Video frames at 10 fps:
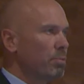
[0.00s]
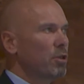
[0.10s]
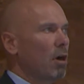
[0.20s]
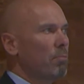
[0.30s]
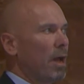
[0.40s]

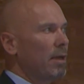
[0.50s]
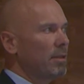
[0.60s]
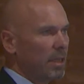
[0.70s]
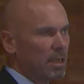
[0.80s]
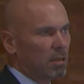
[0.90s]
shop and
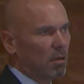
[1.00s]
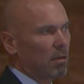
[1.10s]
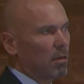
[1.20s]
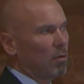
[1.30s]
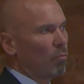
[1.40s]
Diesel
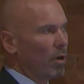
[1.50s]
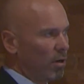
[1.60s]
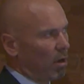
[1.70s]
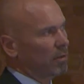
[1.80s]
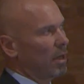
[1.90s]
were
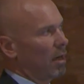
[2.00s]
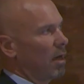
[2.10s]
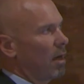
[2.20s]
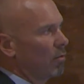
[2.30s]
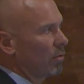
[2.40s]
not
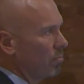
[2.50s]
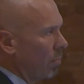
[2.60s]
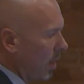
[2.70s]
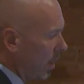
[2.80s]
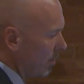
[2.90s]
allowed
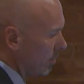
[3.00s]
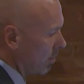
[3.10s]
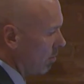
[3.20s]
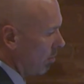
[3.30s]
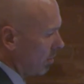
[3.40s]
by the
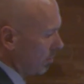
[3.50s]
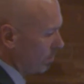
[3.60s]
court.